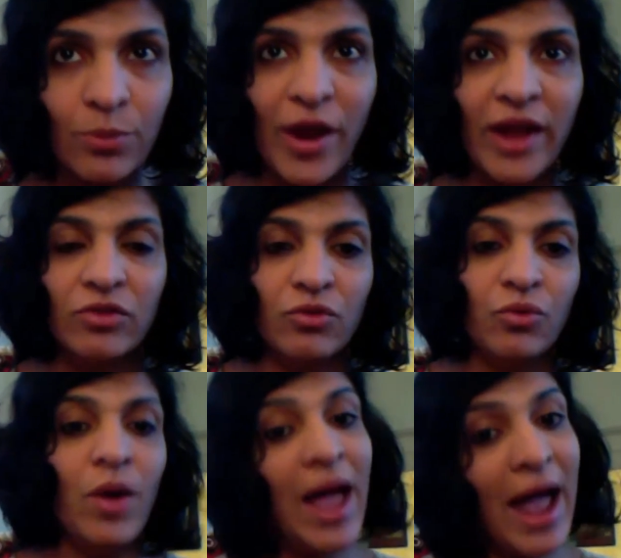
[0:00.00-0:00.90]

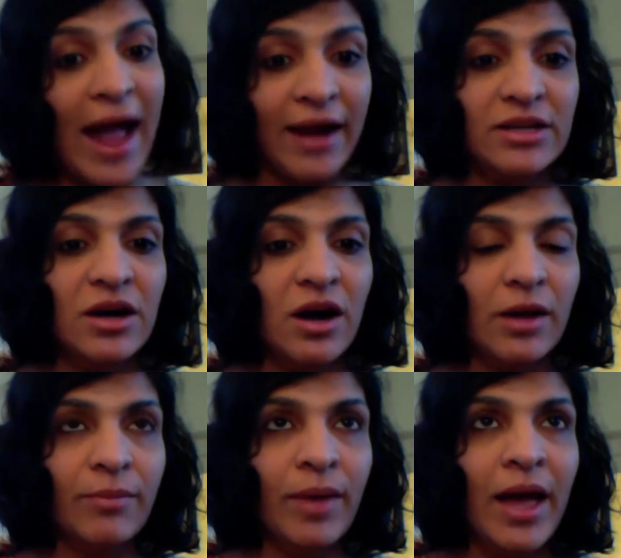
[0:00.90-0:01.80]
breakthrough at a
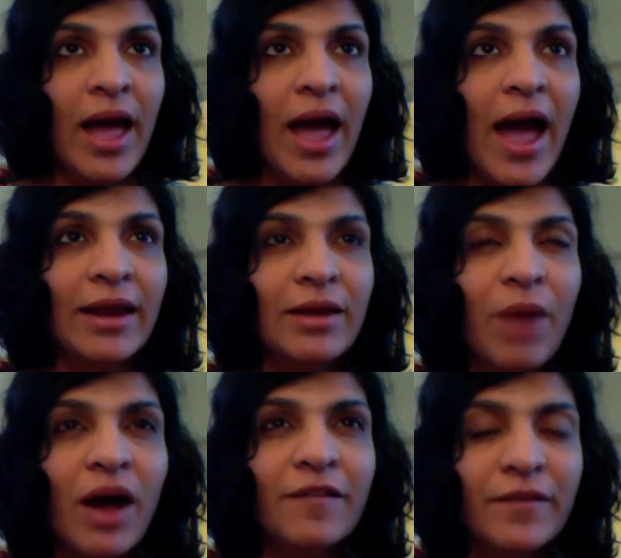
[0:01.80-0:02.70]
time. And in
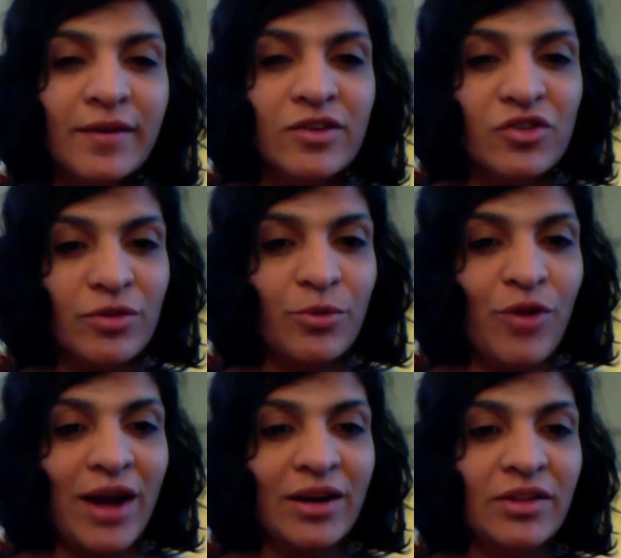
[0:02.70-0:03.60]
my first year in
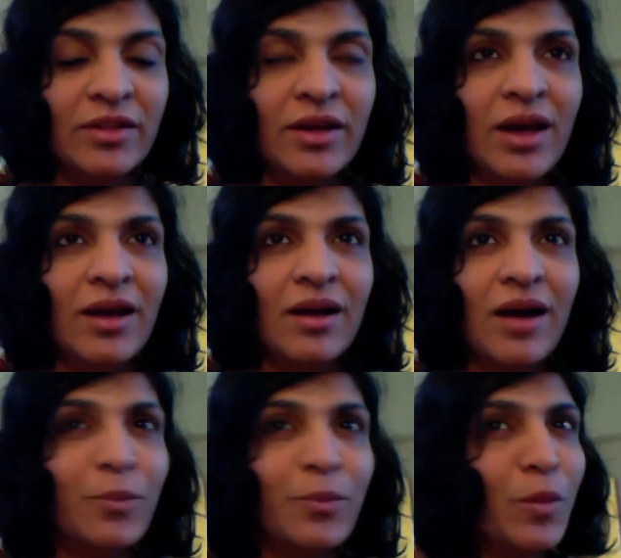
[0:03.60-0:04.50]
practice,
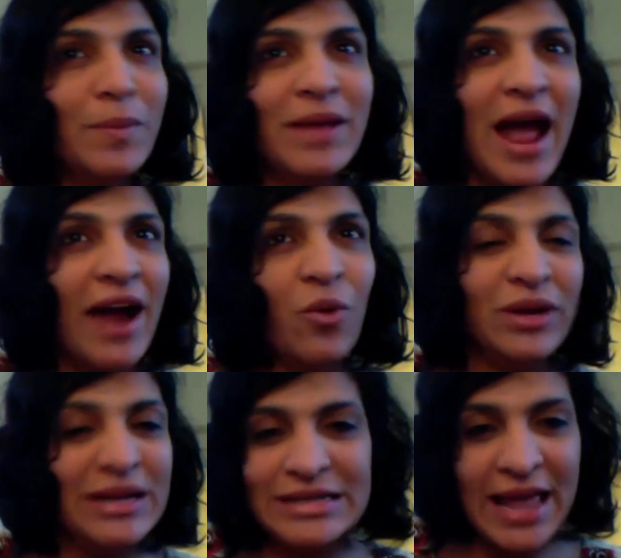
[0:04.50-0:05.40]
I probably had
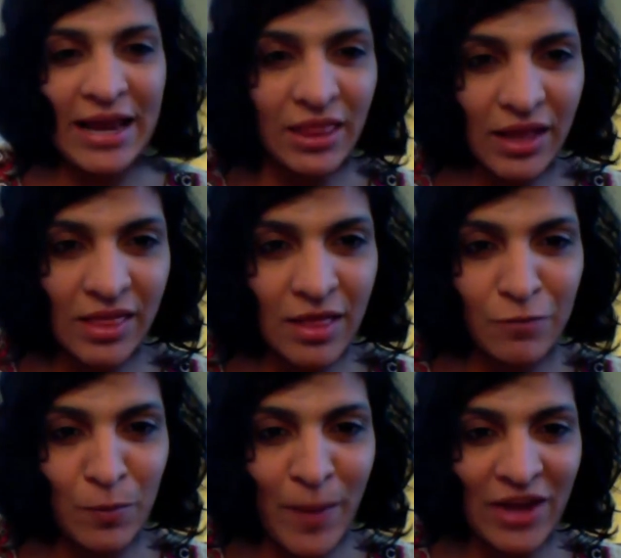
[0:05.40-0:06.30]
only 10
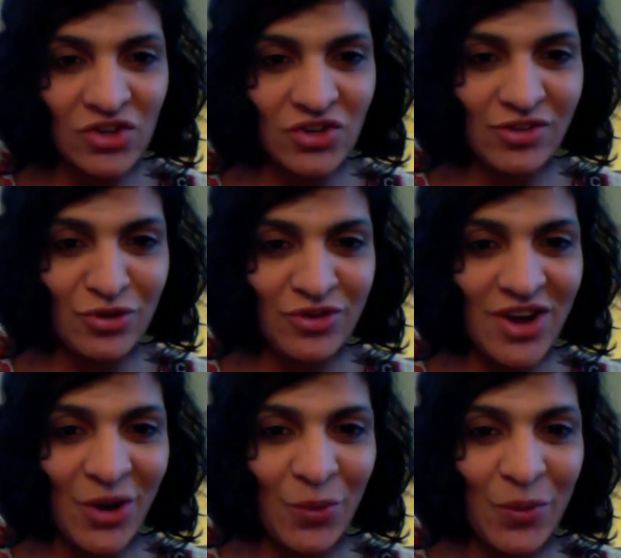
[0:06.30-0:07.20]
successful patients to
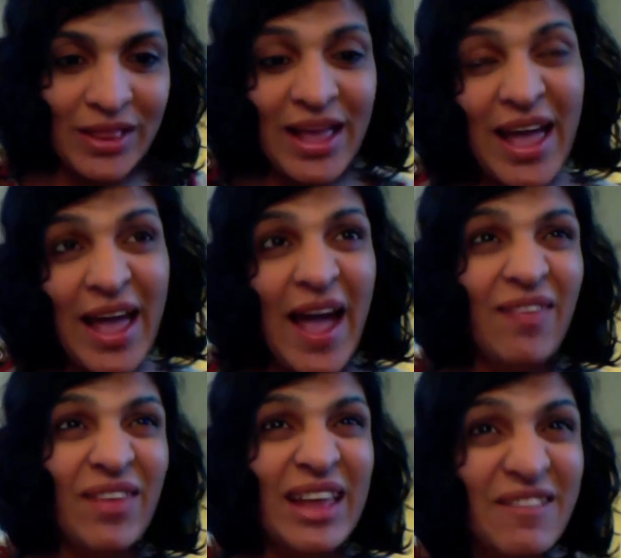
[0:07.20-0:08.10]
start with.
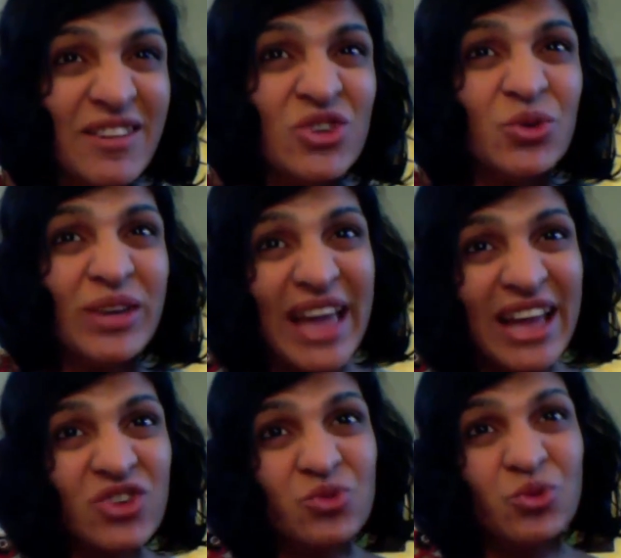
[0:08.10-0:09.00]
And then even to
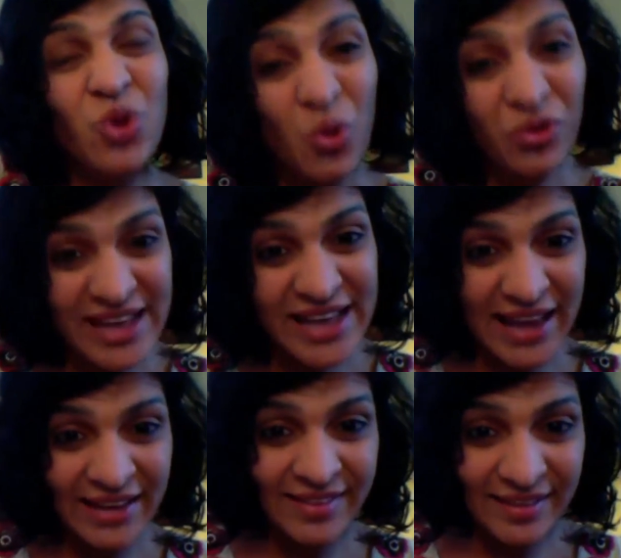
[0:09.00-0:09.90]
get to those
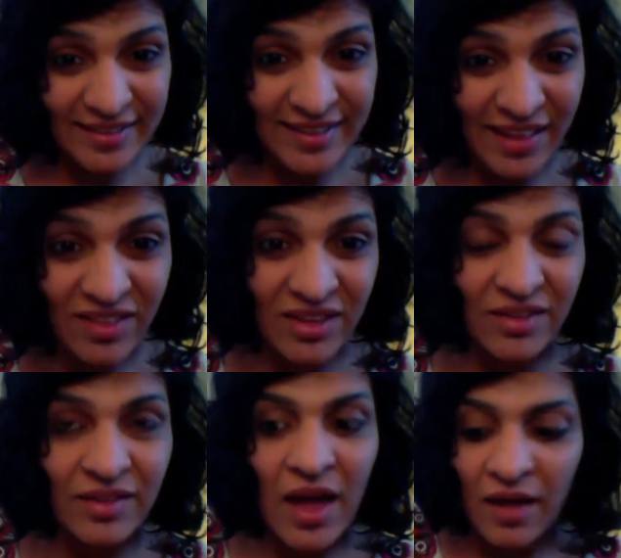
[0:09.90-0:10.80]
10
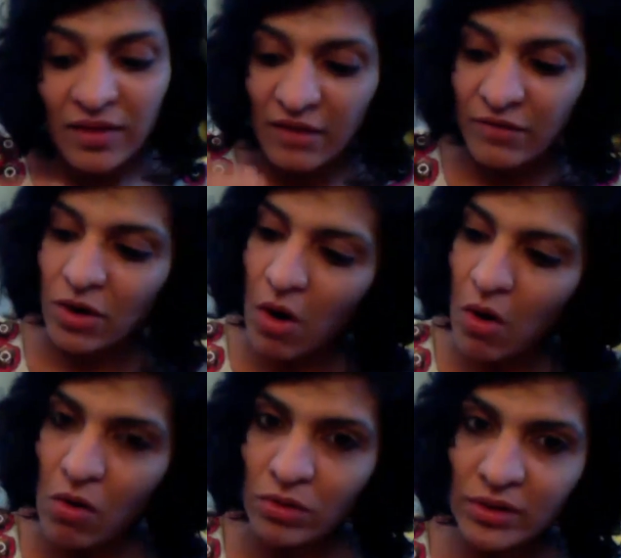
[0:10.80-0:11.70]
successes, there were a
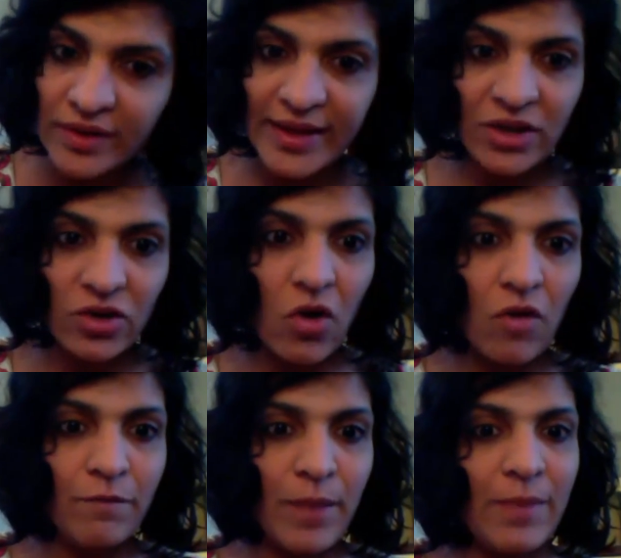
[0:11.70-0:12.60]
whole set
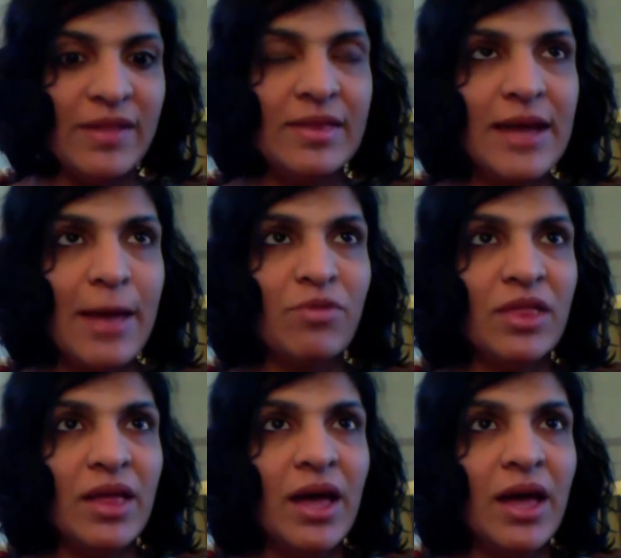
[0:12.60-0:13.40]
of baby steps.